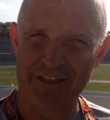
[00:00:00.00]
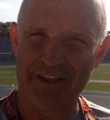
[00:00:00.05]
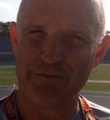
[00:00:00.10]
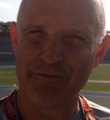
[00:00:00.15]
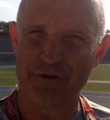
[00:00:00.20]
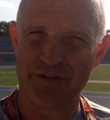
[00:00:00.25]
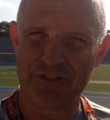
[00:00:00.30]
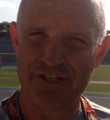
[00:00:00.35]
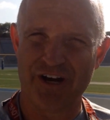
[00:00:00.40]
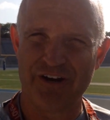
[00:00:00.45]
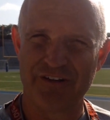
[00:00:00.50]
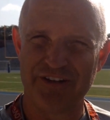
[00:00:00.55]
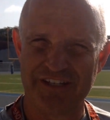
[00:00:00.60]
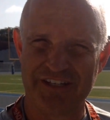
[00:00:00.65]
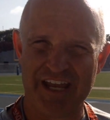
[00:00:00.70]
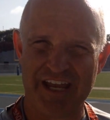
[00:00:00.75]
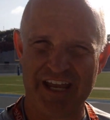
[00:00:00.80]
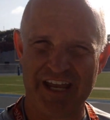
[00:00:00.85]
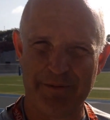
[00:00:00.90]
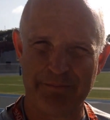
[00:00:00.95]
They've worked hard
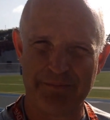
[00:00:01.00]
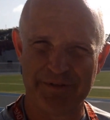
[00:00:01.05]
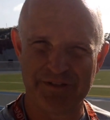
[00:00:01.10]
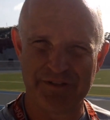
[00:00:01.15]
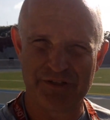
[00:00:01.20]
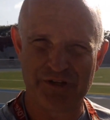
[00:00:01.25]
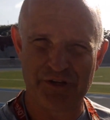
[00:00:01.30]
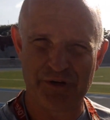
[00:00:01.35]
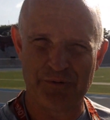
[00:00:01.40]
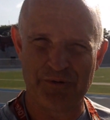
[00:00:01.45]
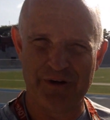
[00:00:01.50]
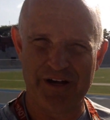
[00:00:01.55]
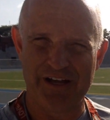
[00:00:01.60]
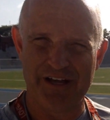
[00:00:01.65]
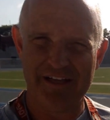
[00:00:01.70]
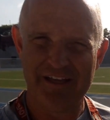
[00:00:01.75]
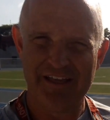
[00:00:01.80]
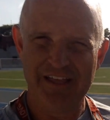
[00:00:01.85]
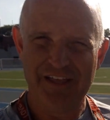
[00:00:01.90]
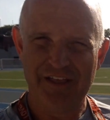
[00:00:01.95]
this camp, and so